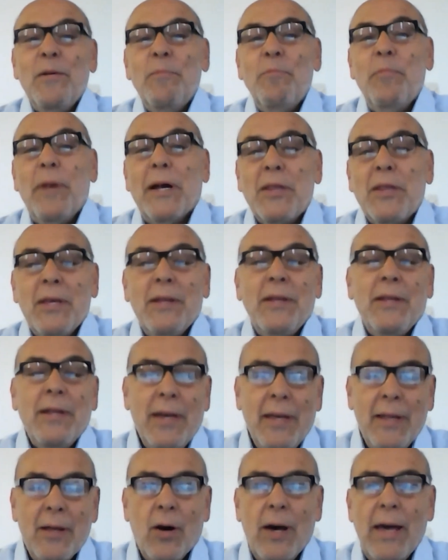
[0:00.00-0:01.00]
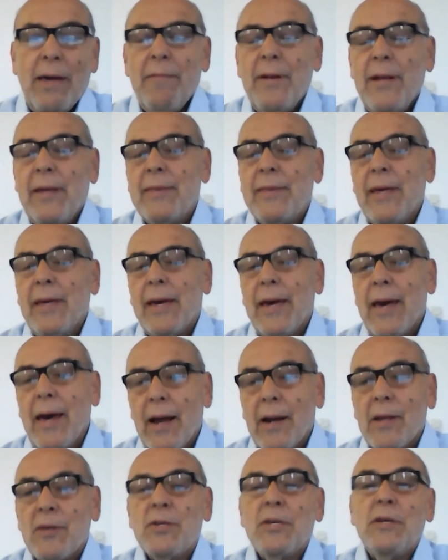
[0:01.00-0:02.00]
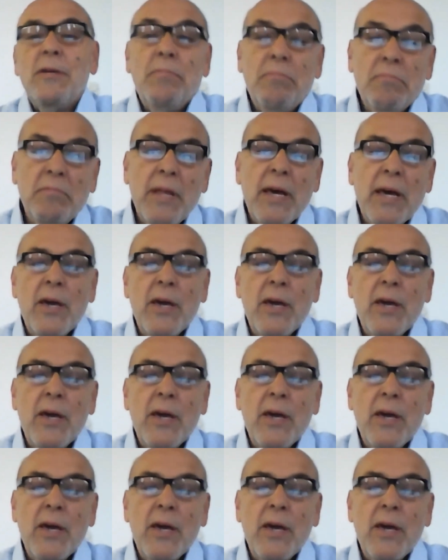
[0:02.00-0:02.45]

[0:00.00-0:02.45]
But everything else, they